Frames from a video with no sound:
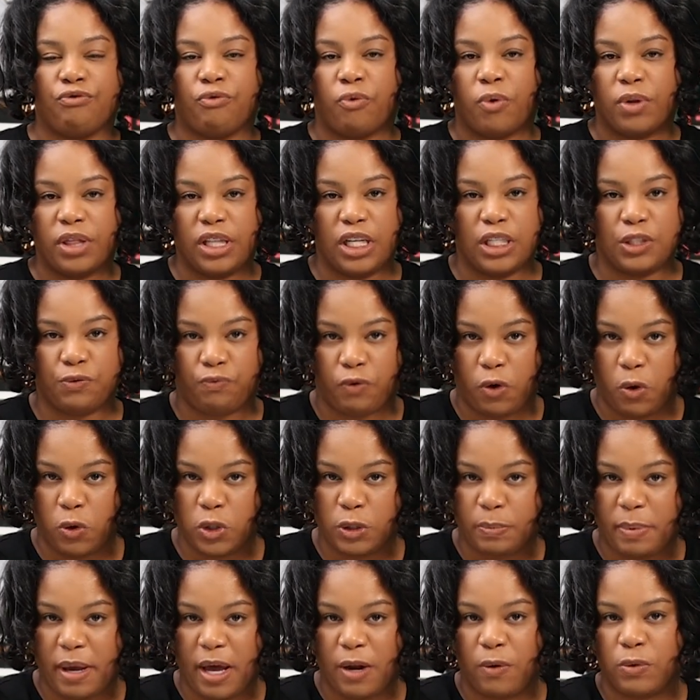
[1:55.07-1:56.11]
throwing these
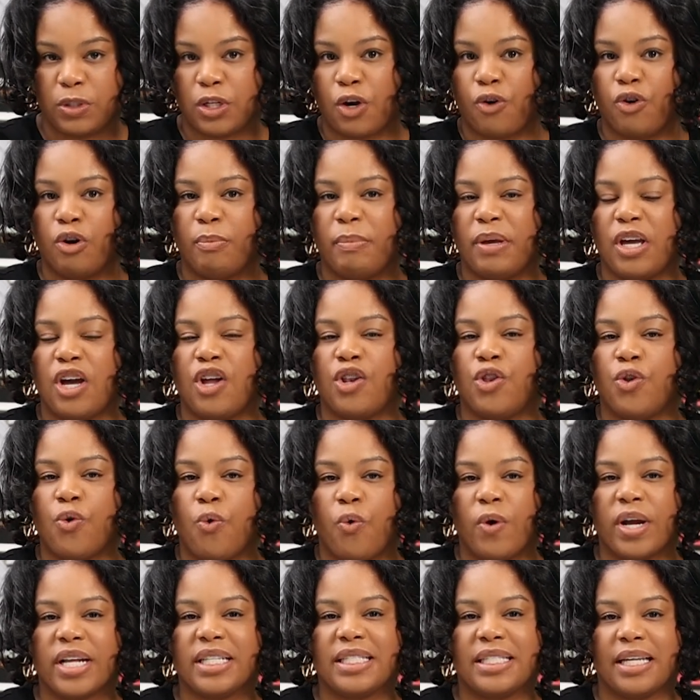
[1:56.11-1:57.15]
rose petals are going to be
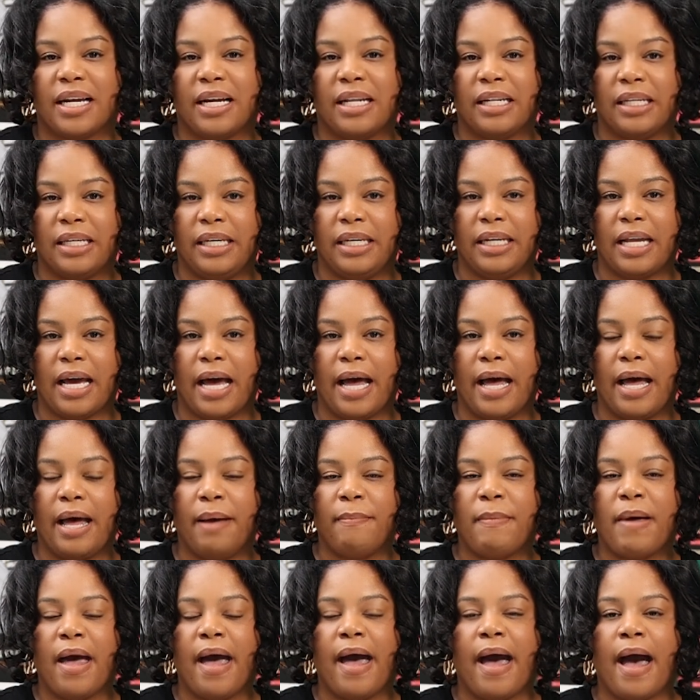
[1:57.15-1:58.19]
annoying to clean
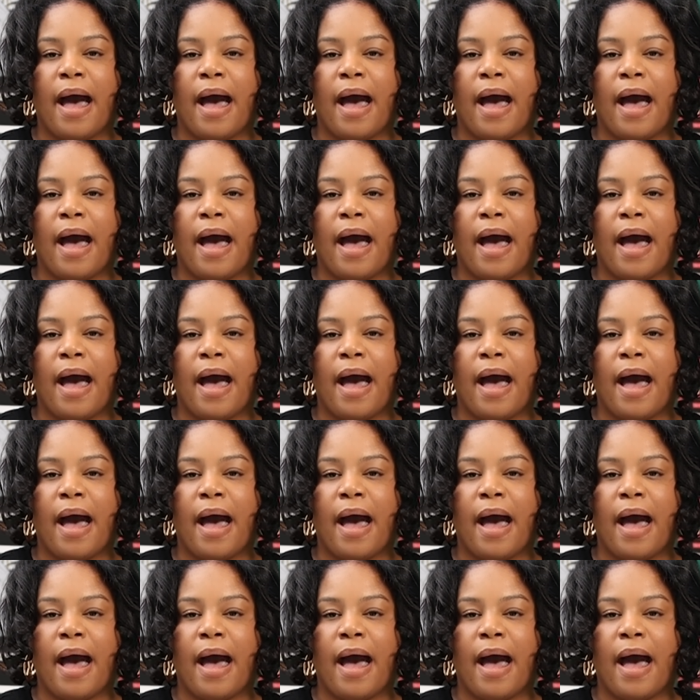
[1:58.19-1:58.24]
up,